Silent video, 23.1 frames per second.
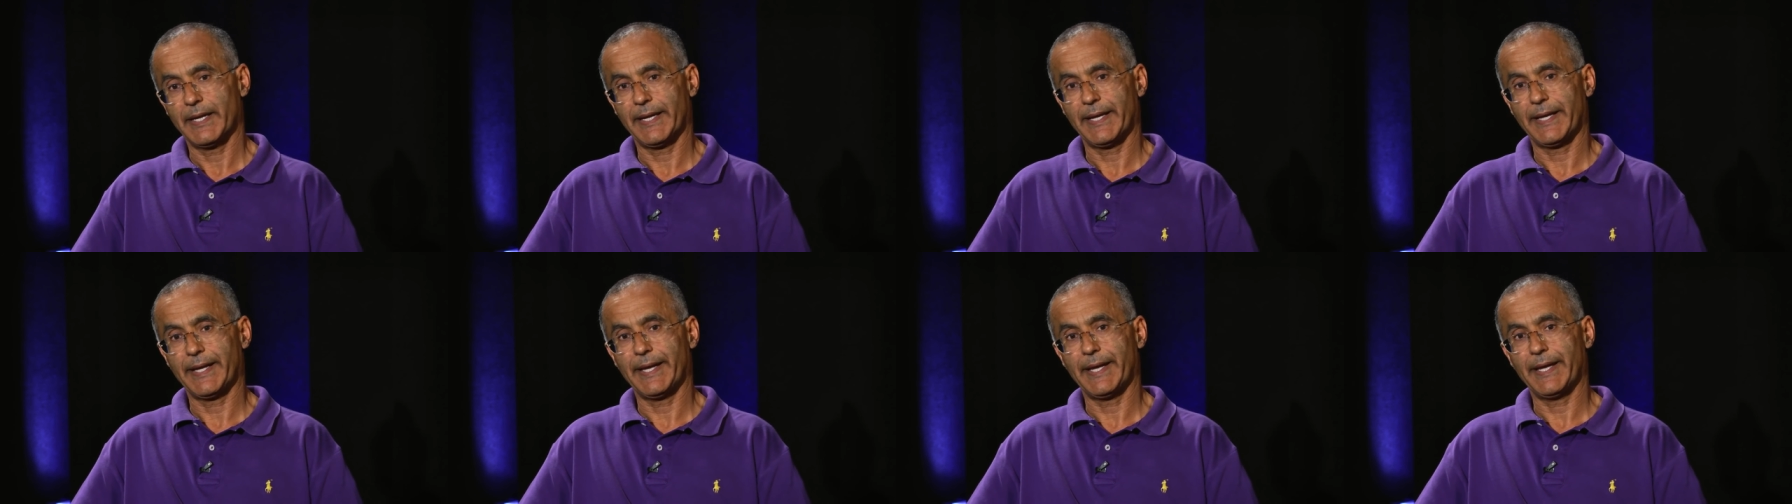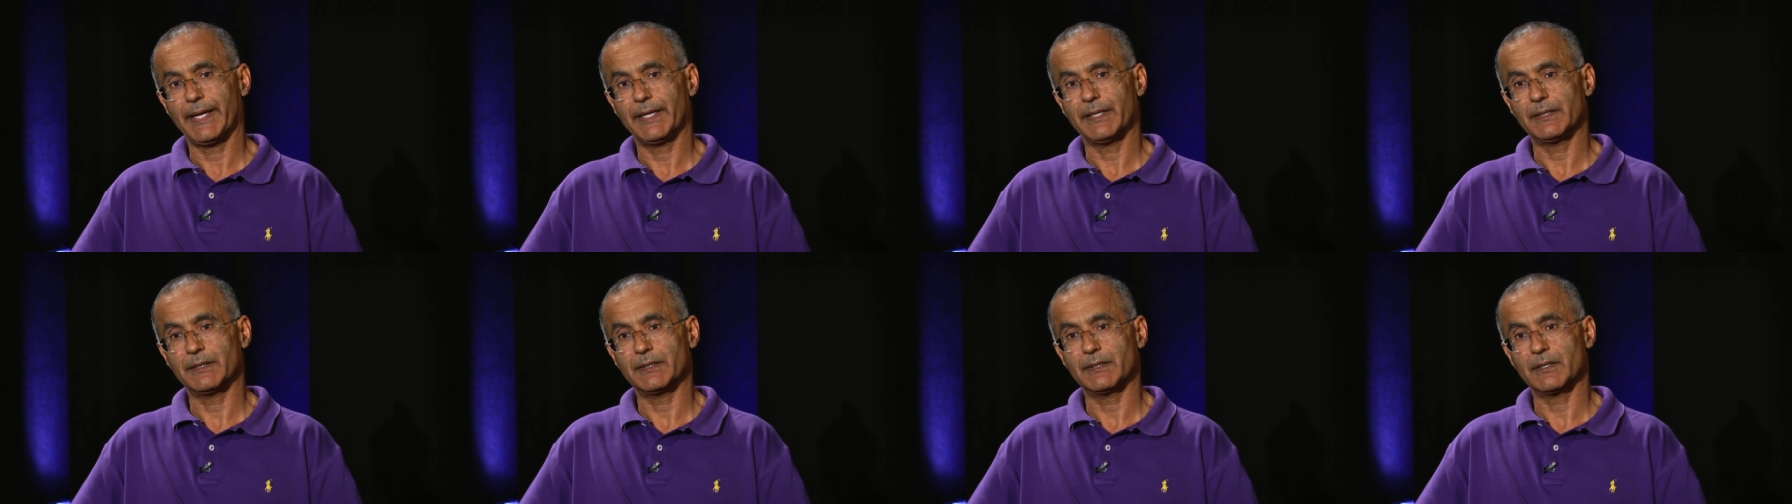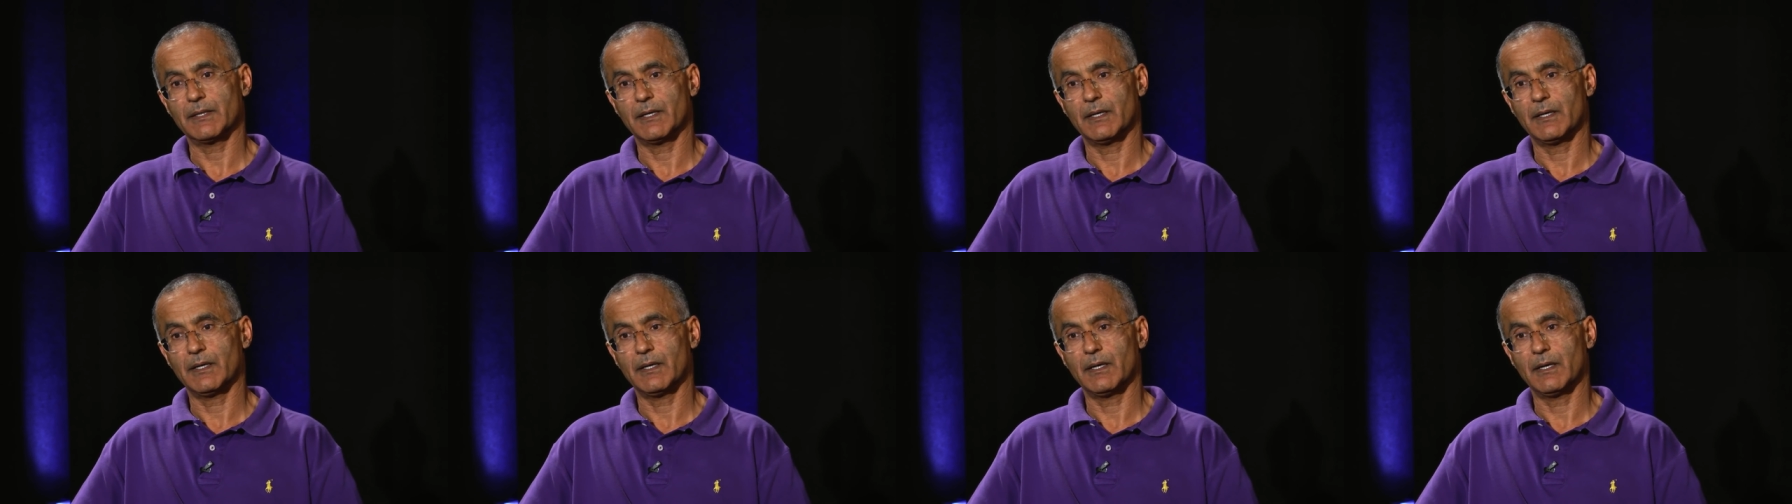
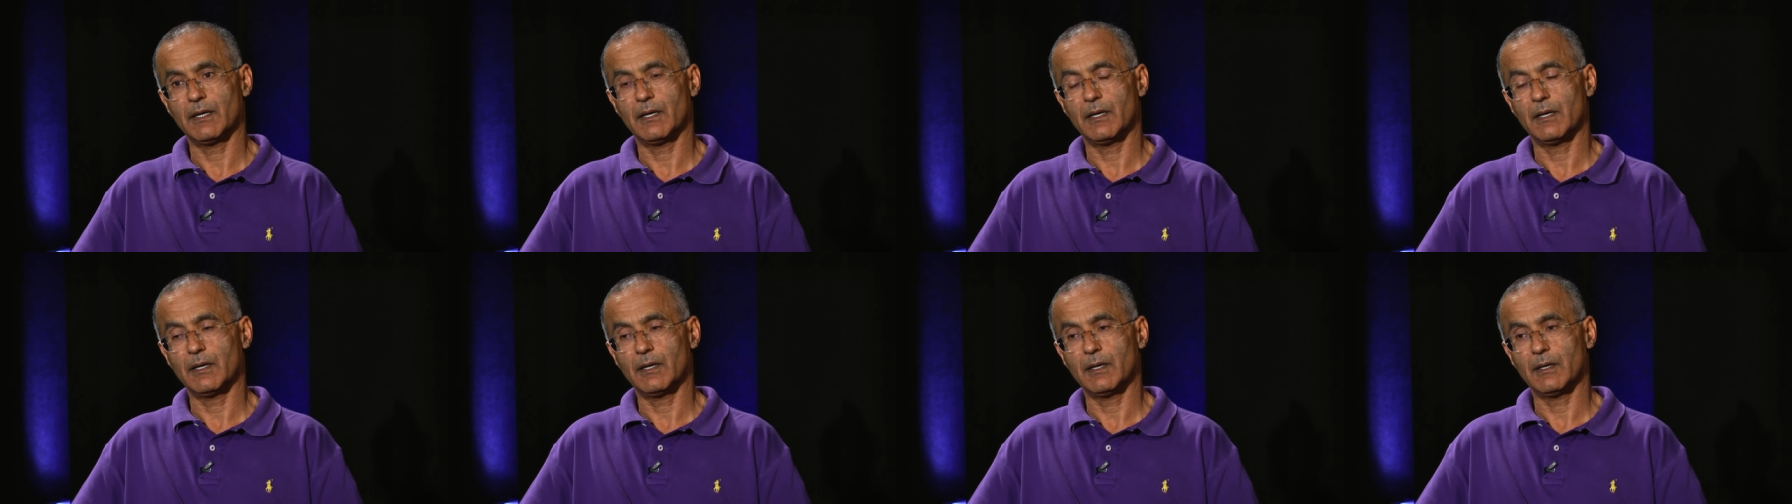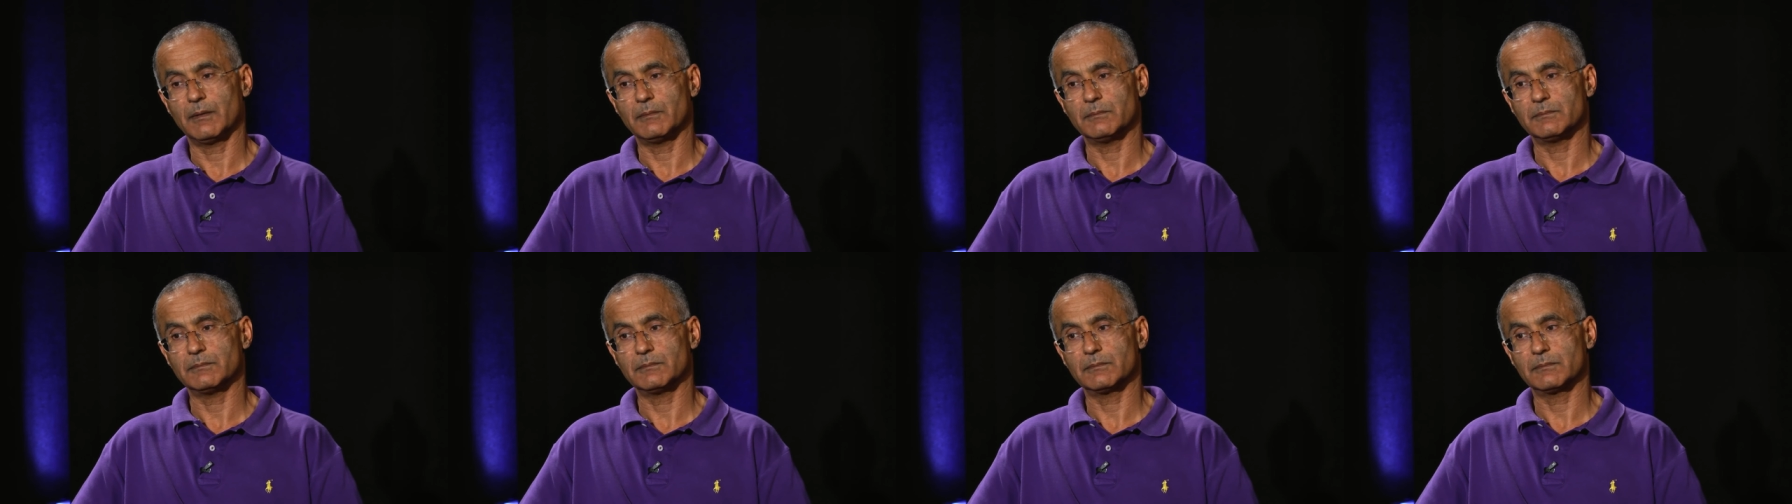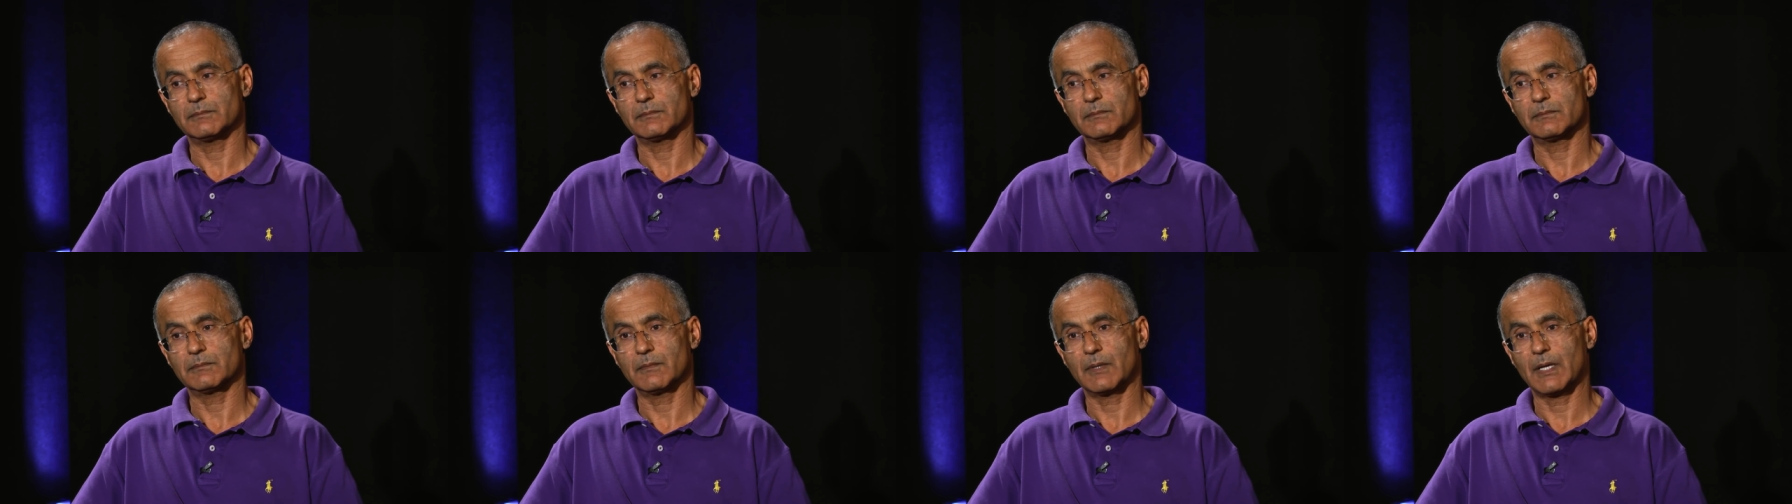And
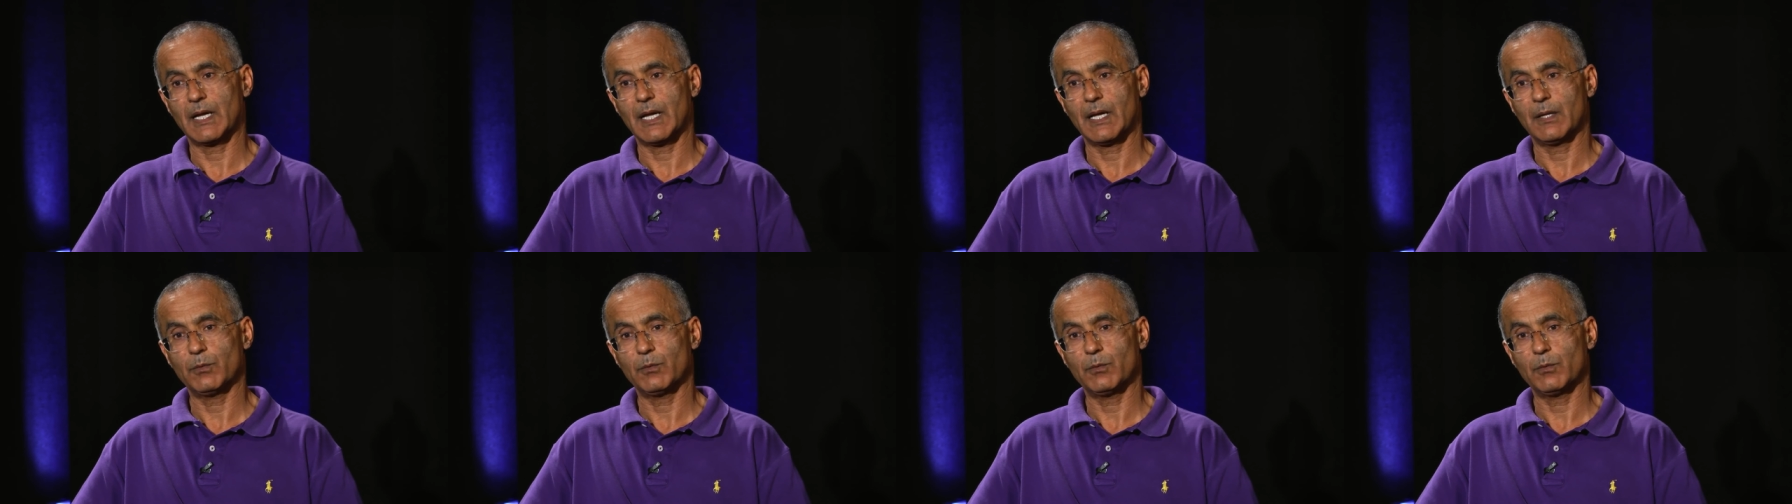um, were you